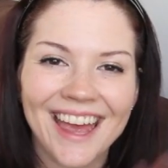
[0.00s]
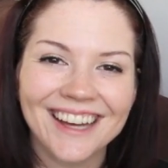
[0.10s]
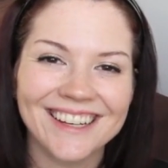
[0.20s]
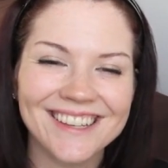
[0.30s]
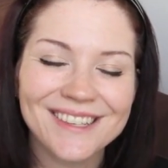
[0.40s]
Hey
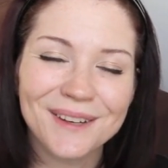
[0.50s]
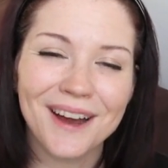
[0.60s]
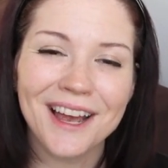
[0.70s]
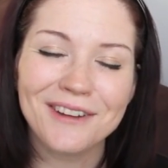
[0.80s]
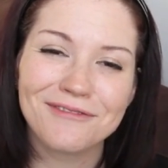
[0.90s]
guys, so
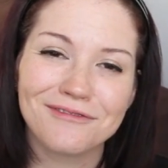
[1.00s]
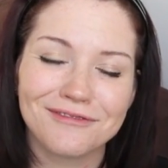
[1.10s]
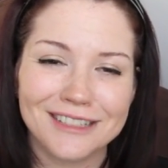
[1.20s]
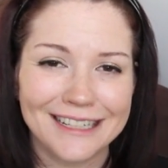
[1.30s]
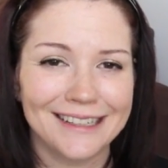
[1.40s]
I
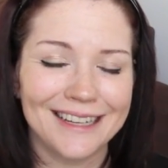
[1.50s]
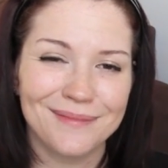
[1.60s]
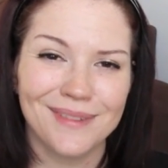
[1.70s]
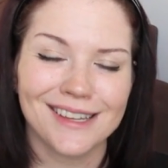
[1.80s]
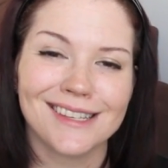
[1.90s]
have really
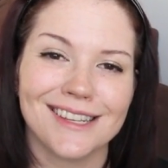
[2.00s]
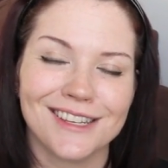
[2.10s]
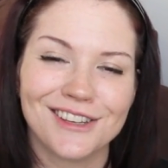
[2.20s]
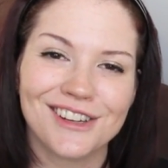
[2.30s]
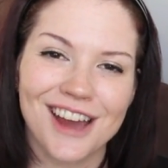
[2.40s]
missed
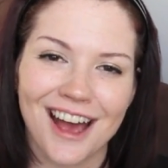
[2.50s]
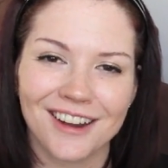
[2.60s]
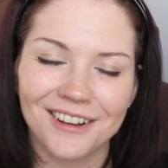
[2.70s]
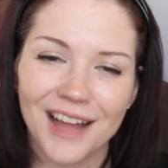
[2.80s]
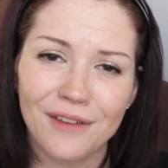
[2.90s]
this
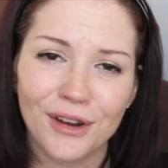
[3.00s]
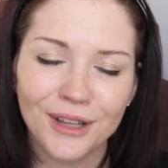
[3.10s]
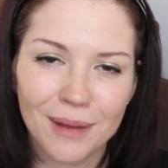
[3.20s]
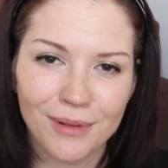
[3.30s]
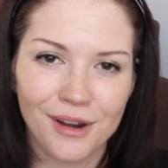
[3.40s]
channel. I've
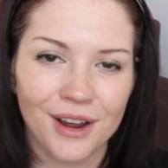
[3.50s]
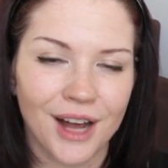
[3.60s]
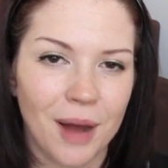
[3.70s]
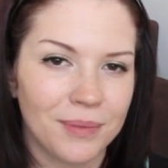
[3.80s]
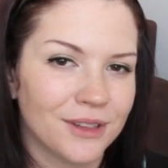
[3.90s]
only uploaded a
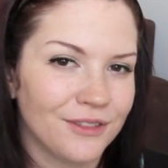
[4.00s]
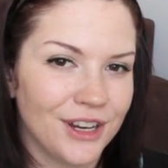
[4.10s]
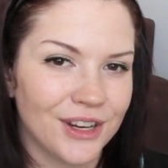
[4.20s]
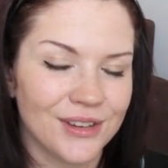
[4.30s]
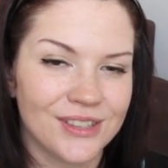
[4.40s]
couple of
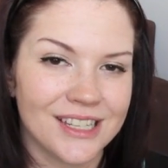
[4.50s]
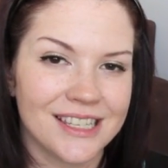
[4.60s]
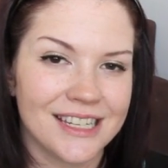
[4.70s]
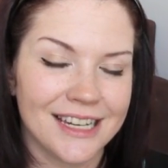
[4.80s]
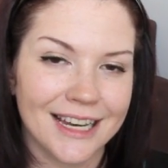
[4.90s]
videos
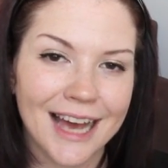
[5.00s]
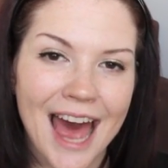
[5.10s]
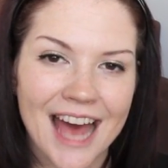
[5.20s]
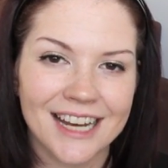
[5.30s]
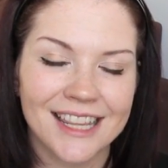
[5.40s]
this year,
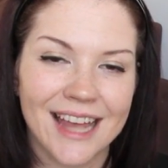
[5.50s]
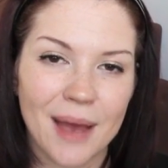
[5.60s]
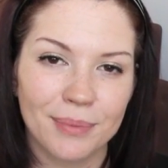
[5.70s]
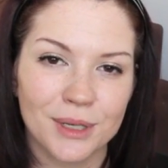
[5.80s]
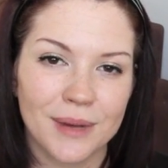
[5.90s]
and the
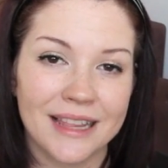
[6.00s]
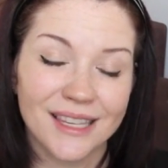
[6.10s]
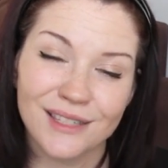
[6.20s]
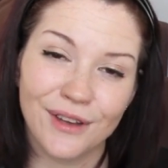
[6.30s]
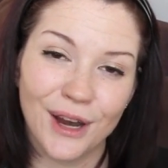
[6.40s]
gap between
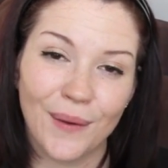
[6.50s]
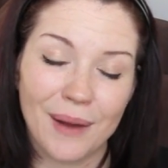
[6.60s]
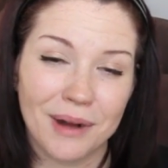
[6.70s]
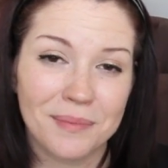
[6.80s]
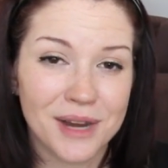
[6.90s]
this video
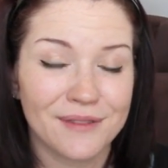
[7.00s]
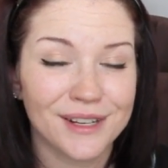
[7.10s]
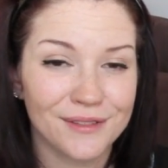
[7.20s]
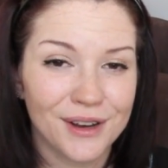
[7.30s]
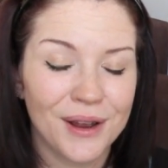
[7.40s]
and my
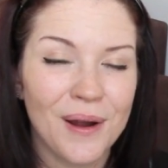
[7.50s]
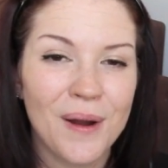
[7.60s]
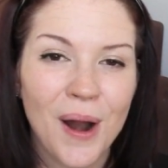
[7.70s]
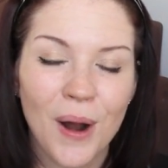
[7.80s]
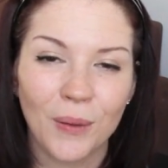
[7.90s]
previous
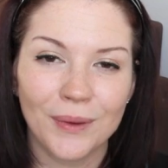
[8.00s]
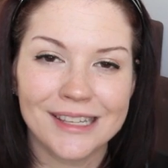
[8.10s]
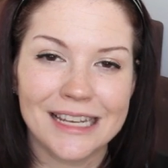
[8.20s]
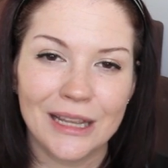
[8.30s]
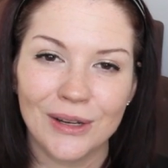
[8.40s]
video
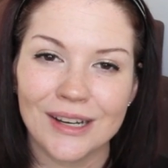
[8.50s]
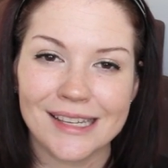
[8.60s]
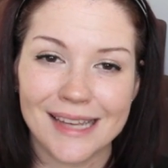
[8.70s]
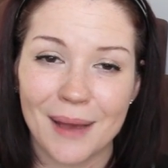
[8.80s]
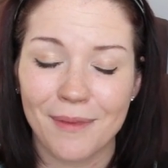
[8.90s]
was the
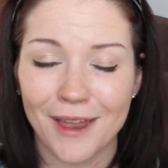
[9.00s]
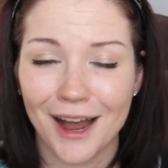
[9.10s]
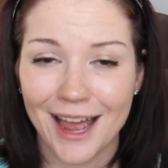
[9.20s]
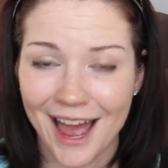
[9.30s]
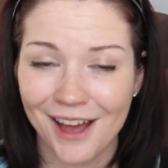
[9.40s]
longest gap that
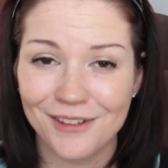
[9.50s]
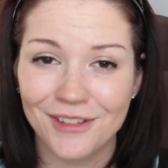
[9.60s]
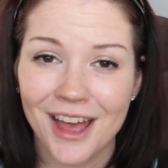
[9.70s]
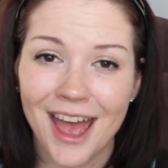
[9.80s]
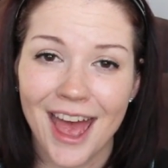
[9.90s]
I
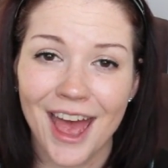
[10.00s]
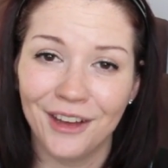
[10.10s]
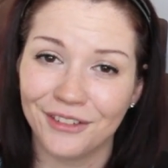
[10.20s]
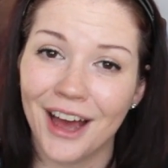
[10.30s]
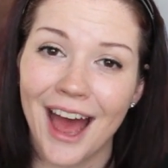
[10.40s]
have
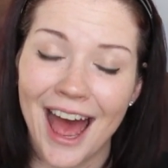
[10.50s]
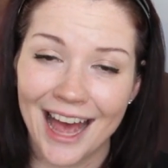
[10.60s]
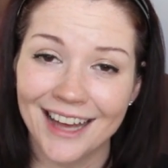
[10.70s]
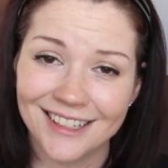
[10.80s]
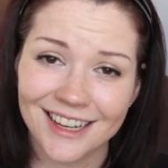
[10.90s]
ever
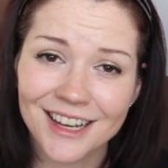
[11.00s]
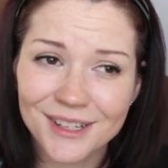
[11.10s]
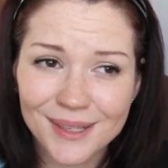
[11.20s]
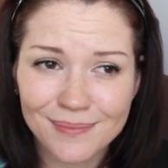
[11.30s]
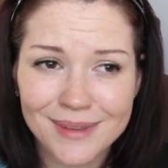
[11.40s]
had, and I
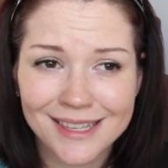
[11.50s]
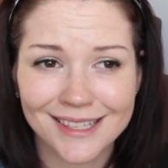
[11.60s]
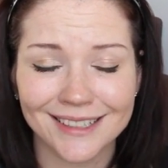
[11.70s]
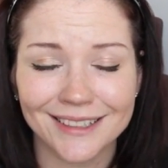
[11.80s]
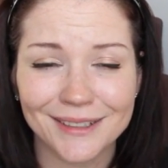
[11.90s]
just
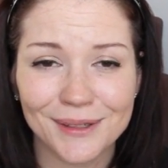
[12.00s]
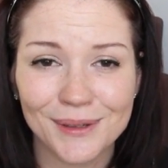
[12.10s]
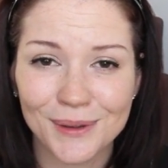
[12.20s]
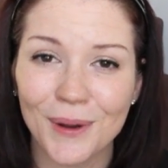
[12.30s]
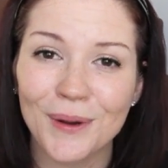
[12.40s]
miss it
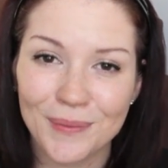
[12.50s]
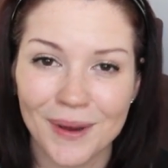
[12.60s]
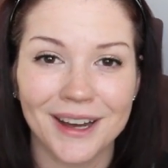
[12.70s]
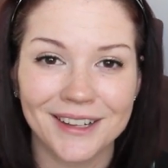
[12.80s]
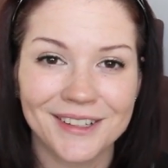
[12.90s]
so
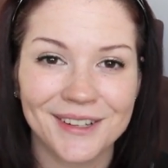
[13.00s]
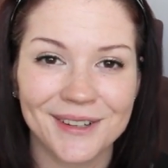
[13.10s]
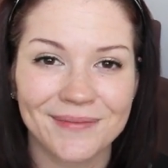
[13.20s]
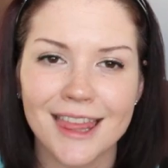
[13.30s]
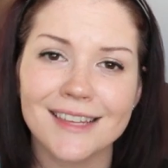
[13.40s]

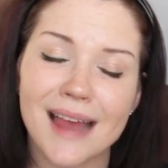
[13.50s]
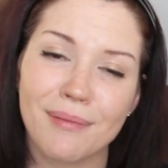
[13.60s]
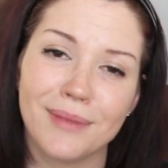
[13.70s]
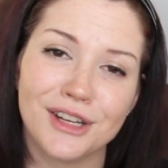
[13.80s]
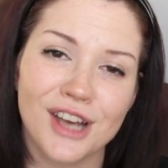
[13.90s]
much. This
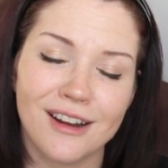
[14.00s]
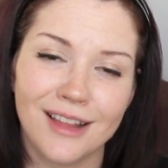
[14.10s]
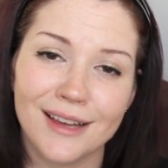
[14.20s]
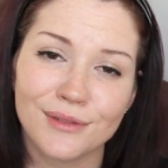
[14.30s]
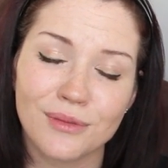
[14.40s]
gap in my
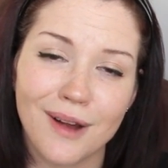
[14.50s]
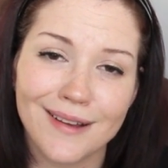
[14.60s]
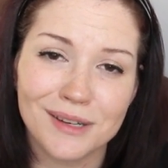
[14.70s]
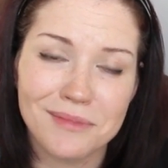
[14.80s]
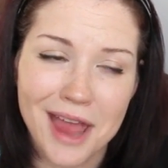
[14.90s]
channel has
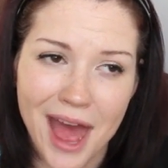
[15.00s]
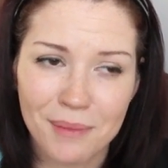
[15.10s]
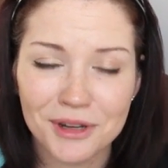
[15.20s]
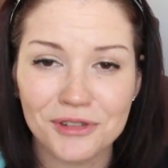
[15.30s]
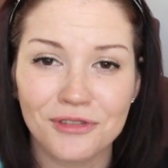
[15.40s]
reminded me
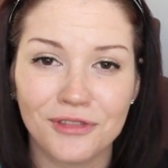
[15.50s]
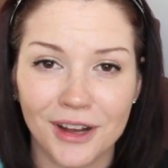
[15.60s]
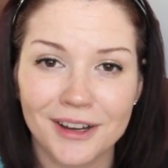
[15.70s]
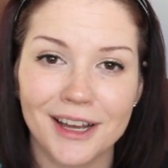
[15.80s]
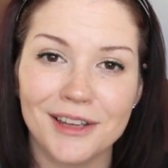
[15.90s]
how much
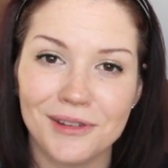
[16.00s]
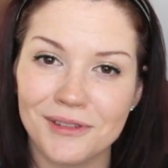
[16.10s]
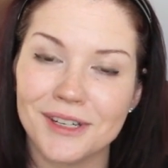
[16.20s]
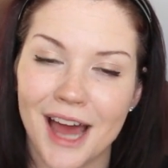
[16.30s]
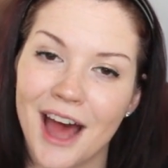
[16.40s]
fun I
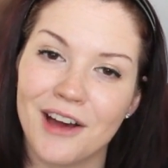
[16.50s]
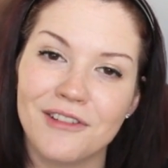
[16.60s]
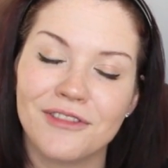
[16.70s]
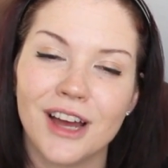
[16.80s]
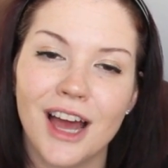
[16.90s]
used to
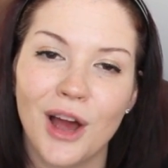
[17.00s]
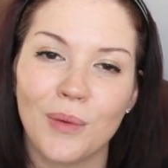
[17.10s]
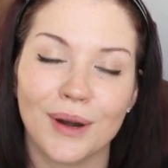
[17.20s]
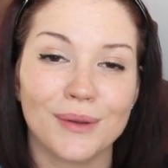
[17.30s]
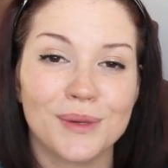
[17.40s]
have
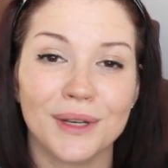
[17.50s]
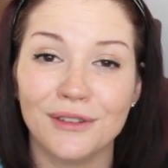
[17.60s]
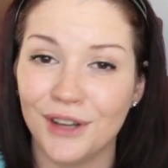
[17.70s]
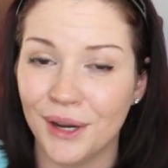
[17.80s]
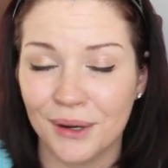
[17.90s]
when I was doing
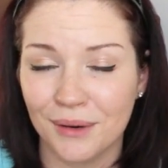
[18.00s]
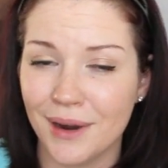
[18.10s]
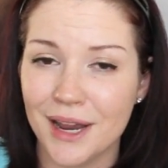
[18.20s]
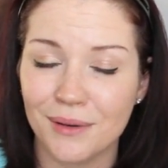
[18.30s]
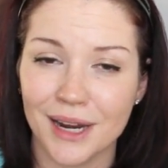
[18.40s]
a video a
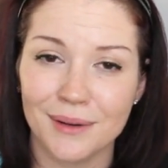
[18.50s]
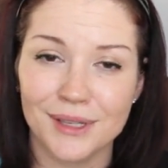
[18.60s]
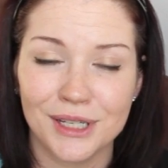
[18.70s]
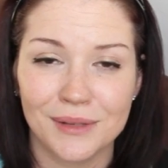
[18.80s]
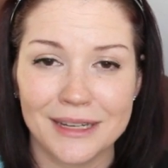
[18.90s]
week, when I
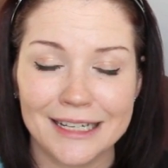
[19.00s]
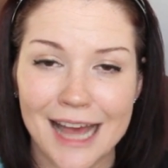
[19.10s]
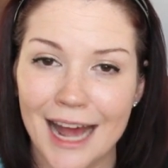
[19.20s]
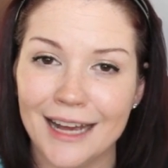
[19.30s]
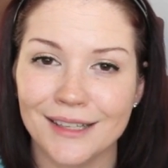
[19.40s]
was doing
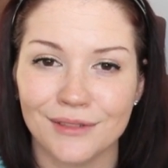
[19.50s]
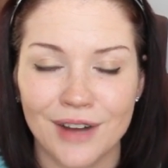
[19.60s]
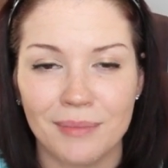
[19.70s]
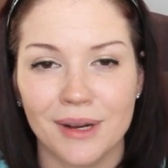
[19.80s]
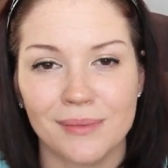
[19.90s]
tags and
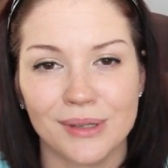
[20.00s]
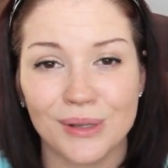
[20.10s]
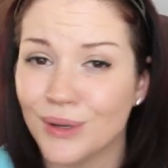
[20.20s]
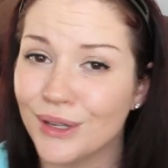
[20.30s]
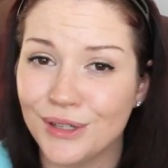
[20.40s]
wrap-ups and
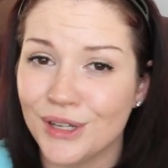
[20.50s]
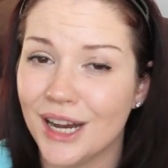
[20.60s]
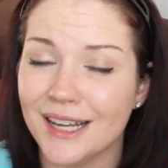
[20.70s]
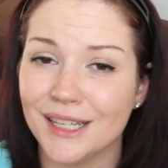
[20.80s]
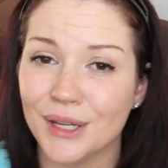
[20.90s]
talking to you
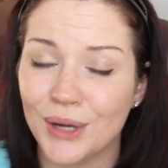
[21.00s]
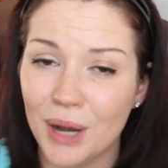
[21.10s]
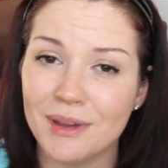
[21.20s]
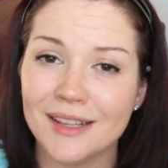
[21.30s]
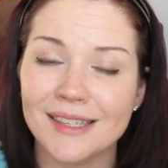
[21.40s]
guys in the
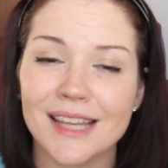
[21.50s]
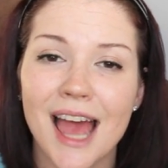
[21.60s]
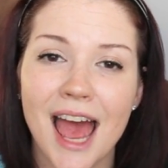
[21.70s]
comments